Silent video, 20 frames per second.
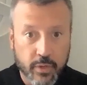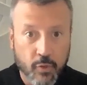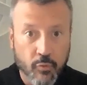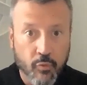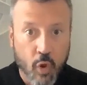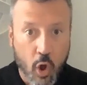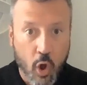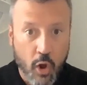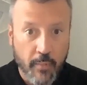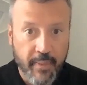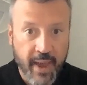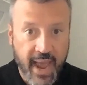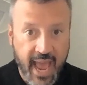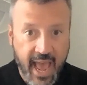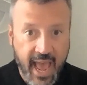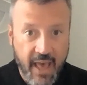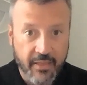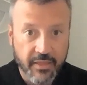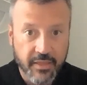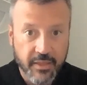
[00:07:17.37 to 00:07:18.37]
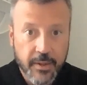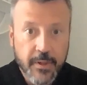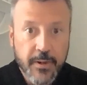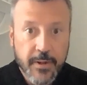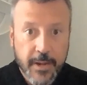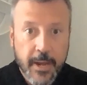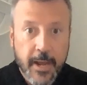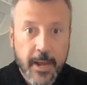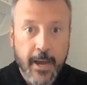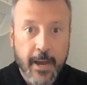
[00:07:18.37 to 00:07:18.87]
the wrong path.
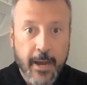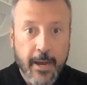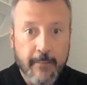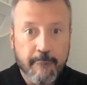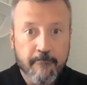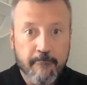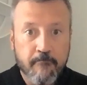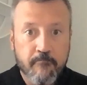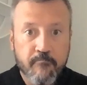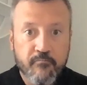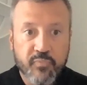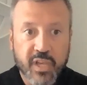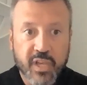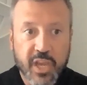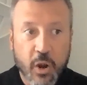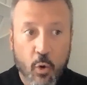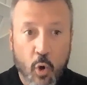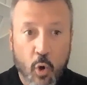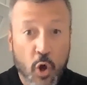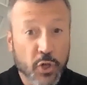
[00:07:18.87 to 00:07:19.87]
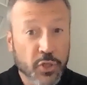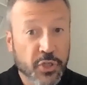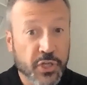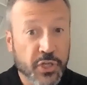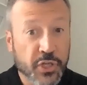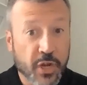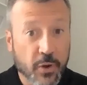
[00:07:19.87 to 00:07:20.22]
Also